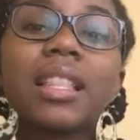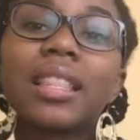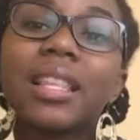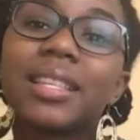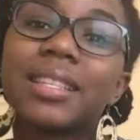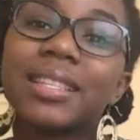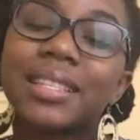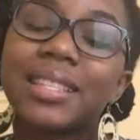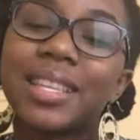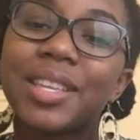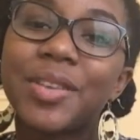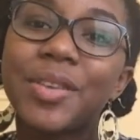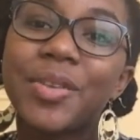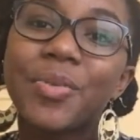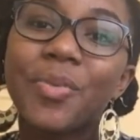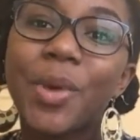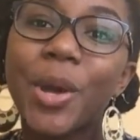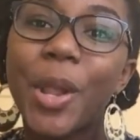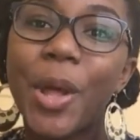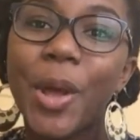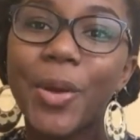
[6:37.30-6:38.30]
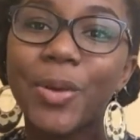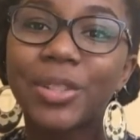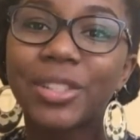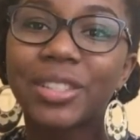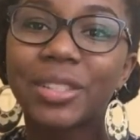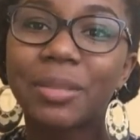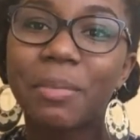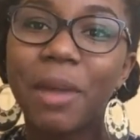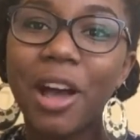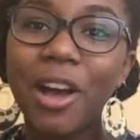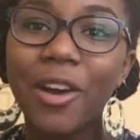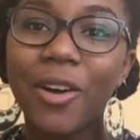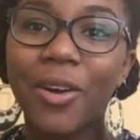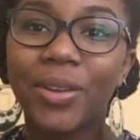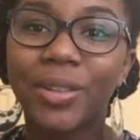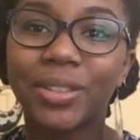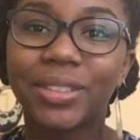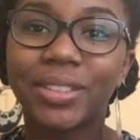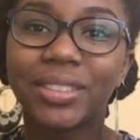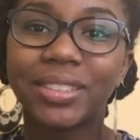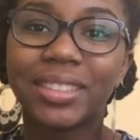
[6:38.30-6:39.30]
Let's see, what else
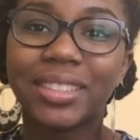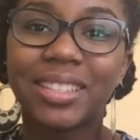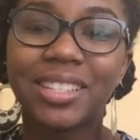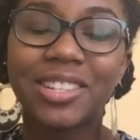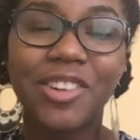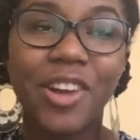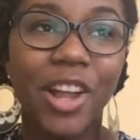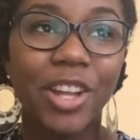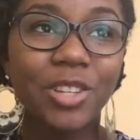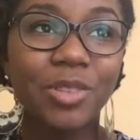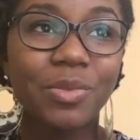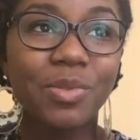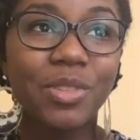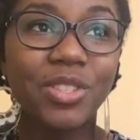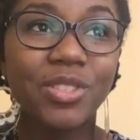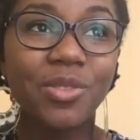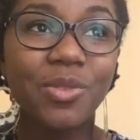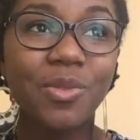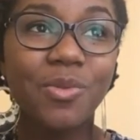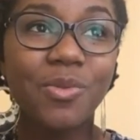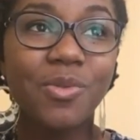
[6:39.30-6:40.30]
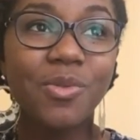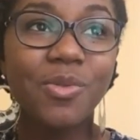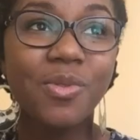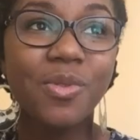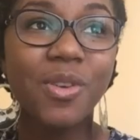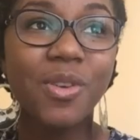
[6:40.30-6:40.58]
about graduate school?